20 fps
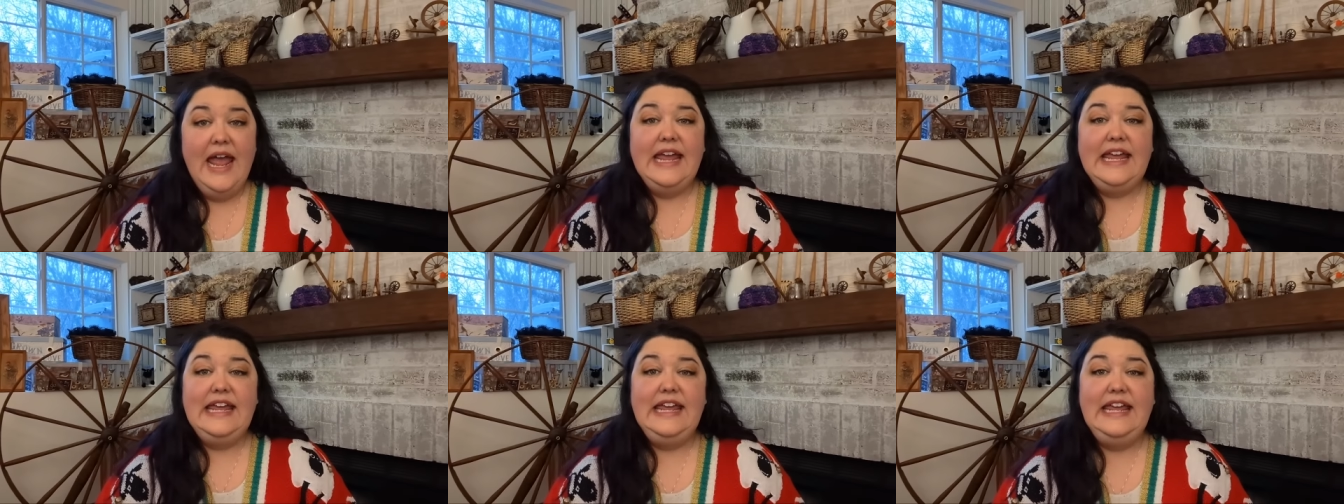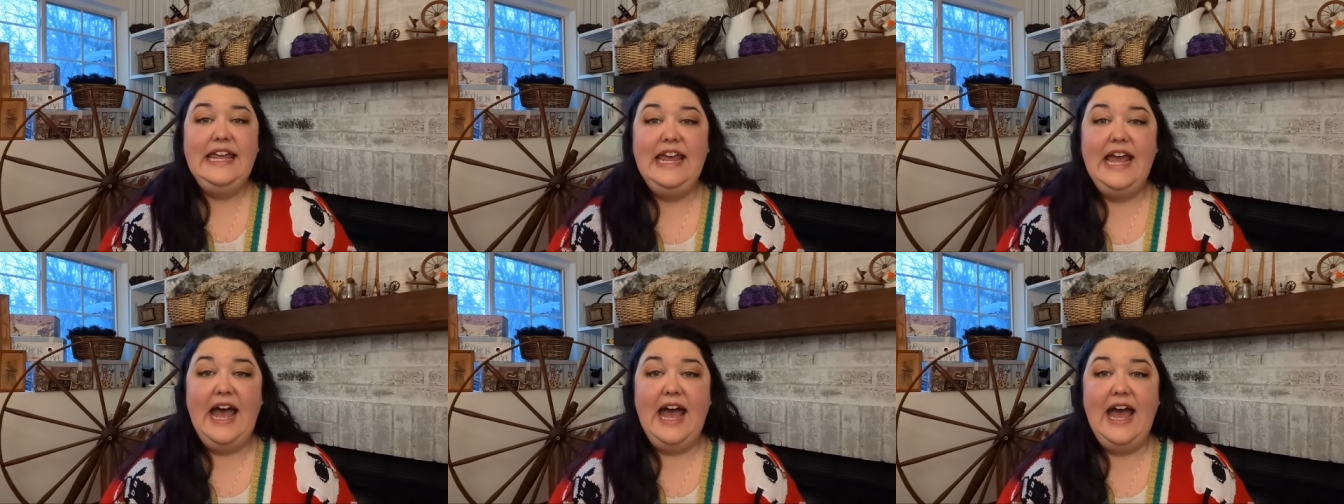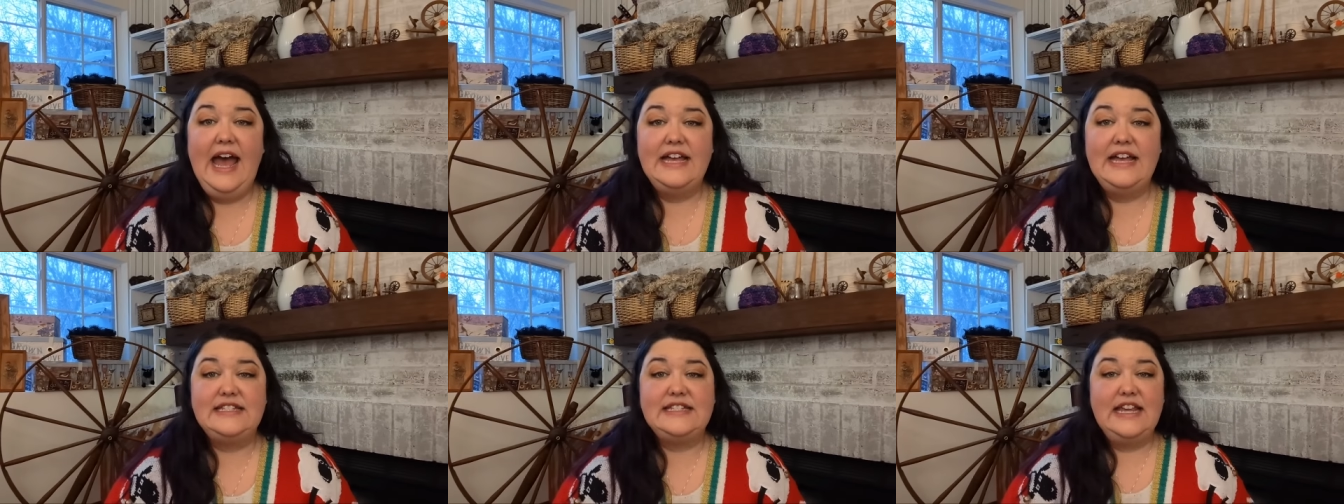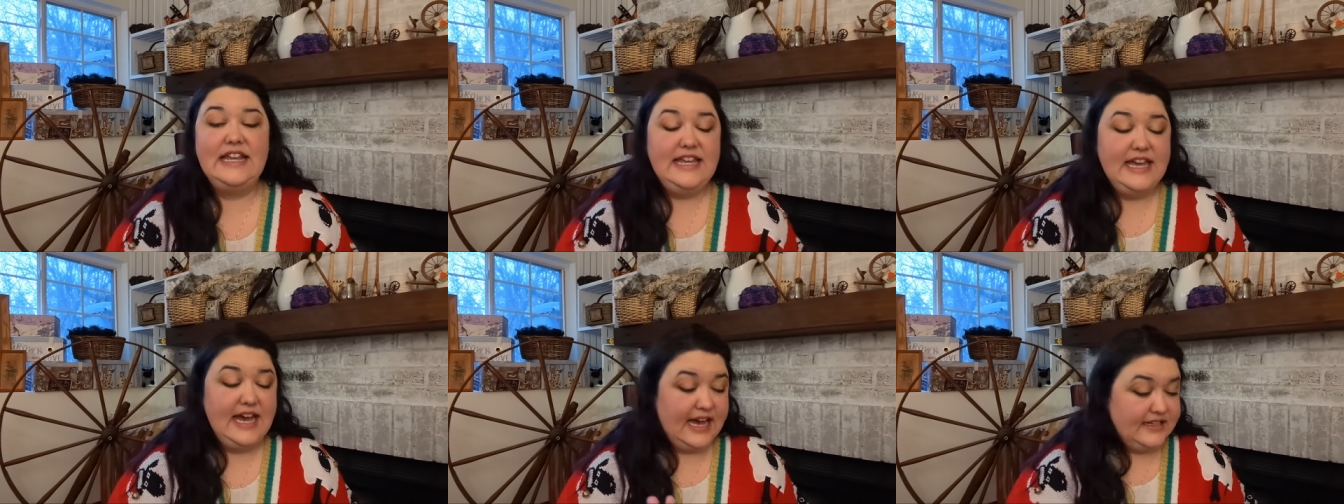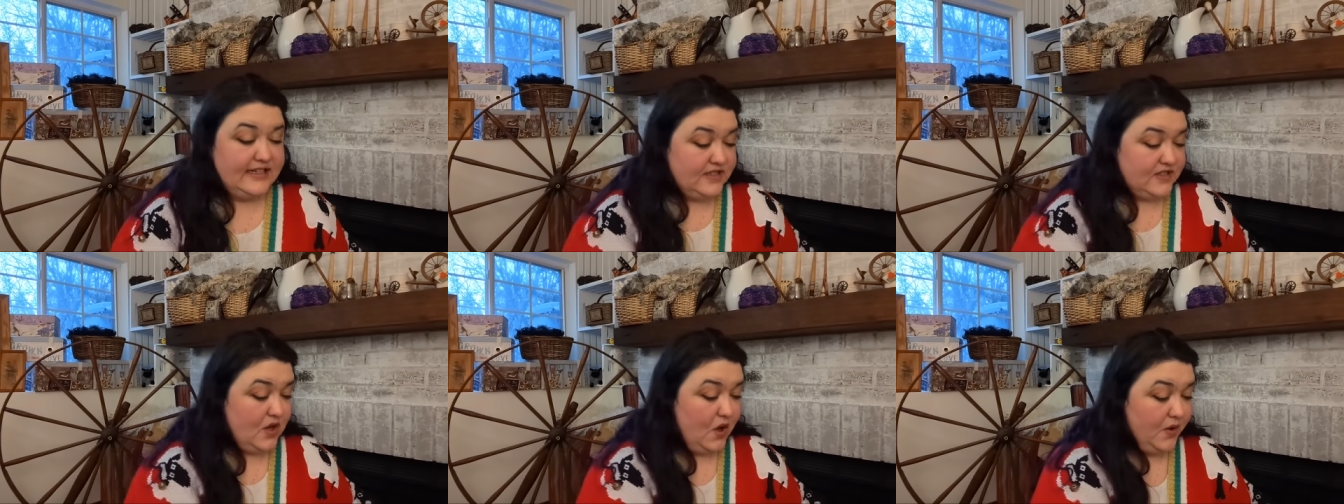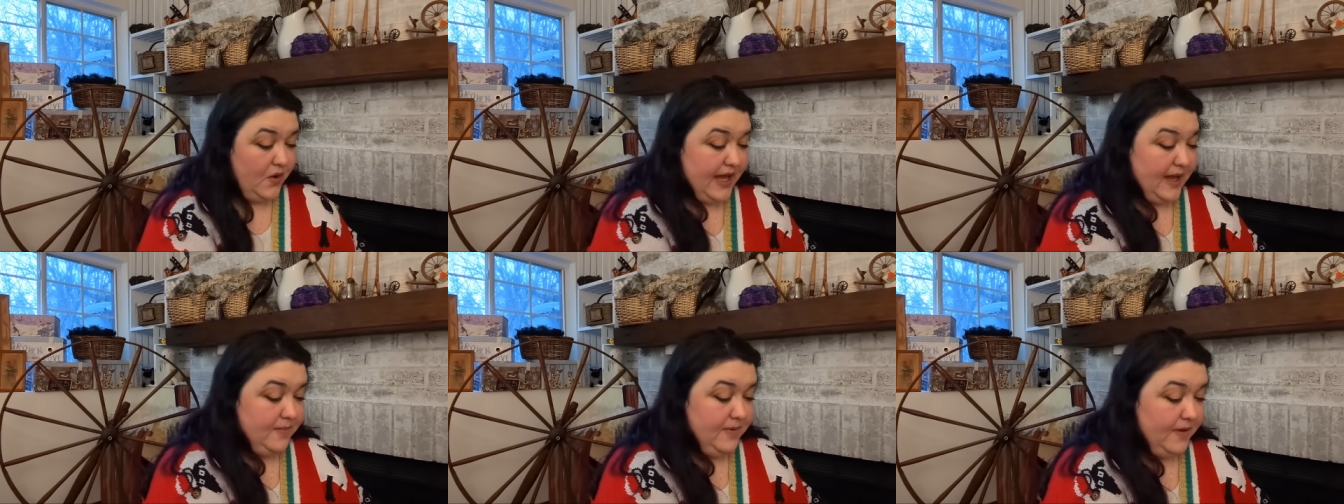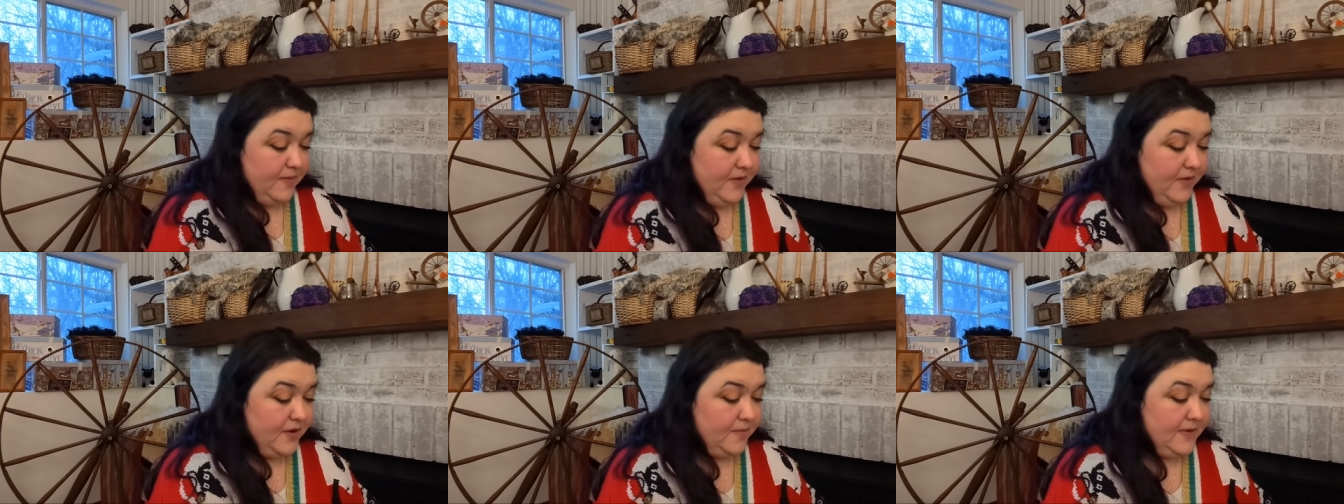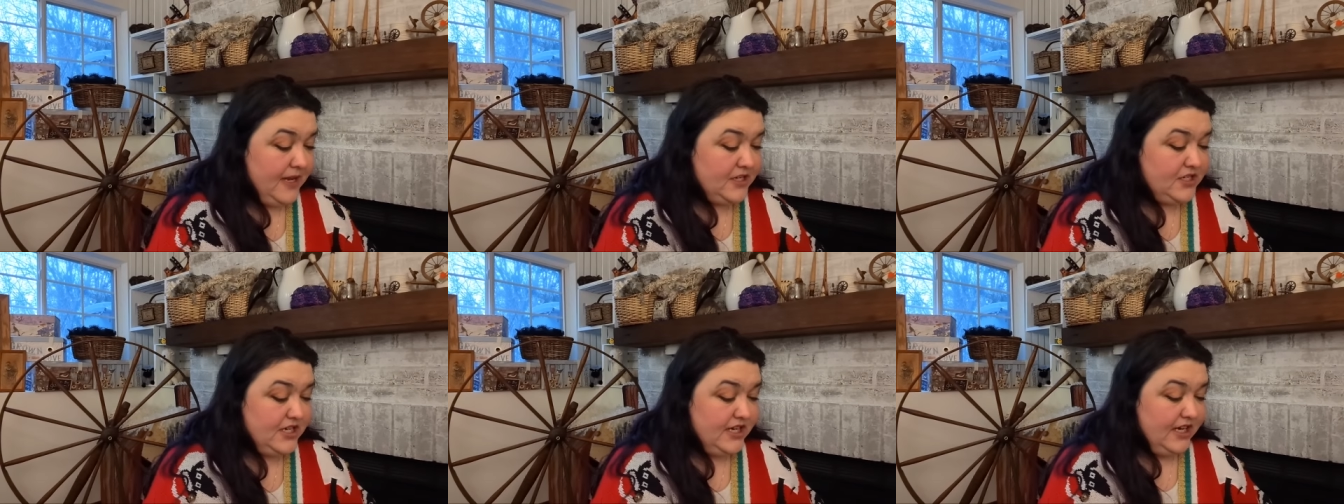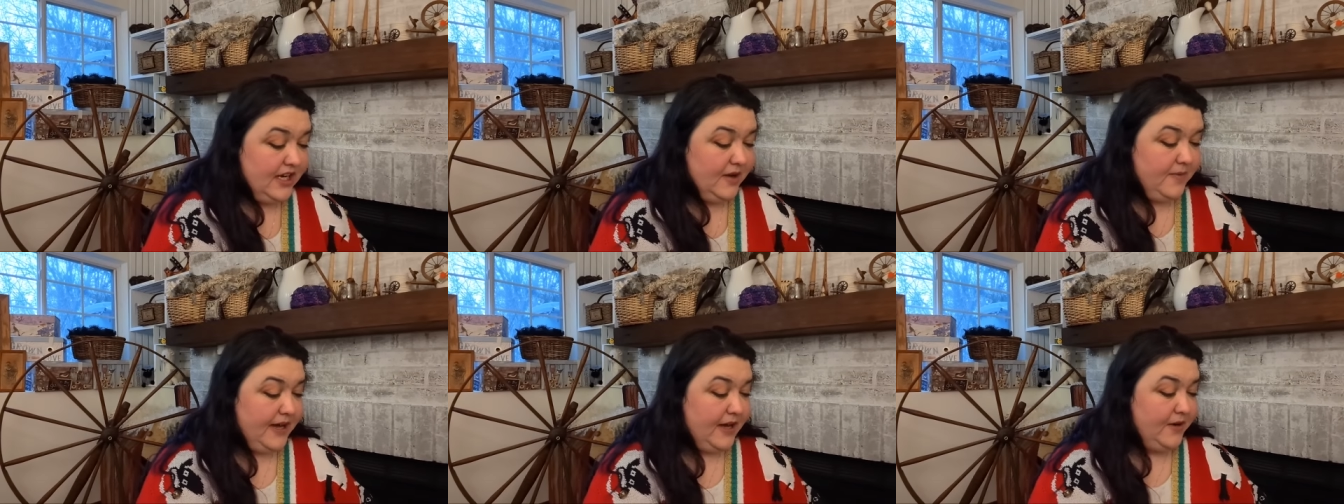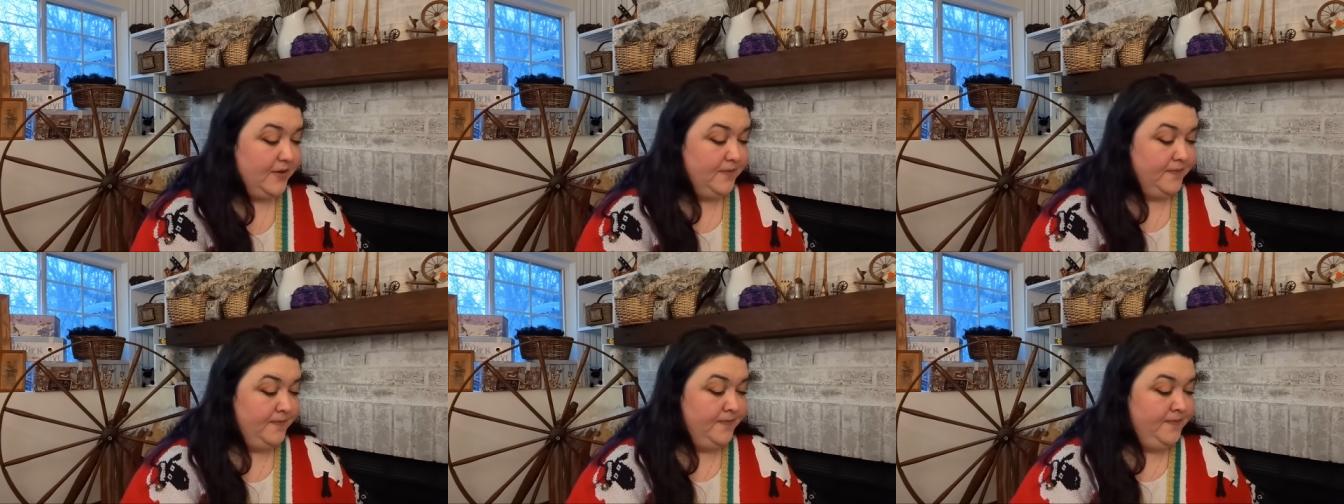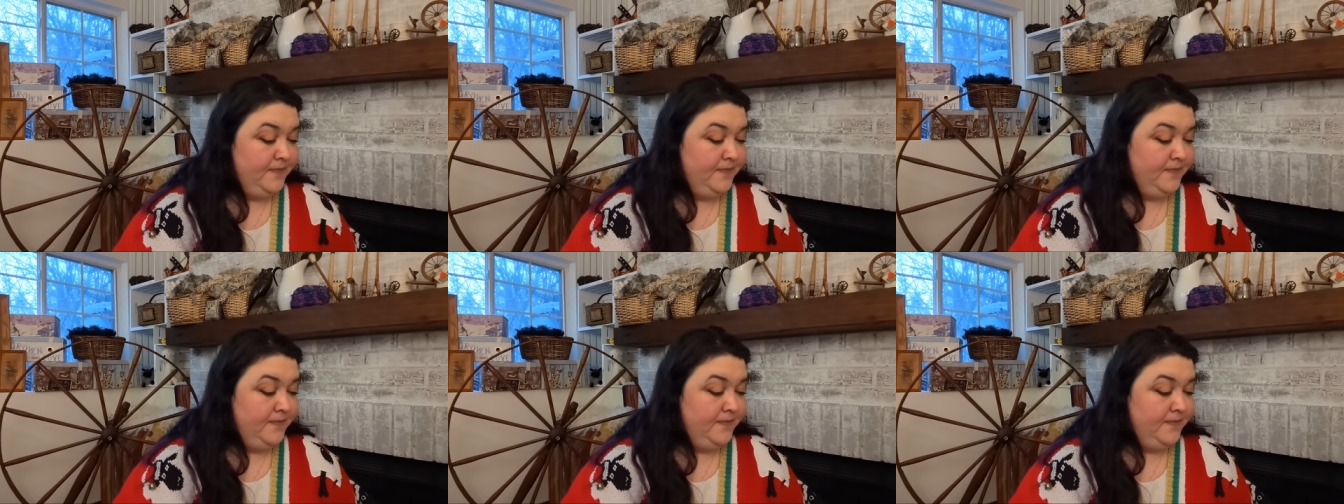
yes, yes. Okay. People are mentioning about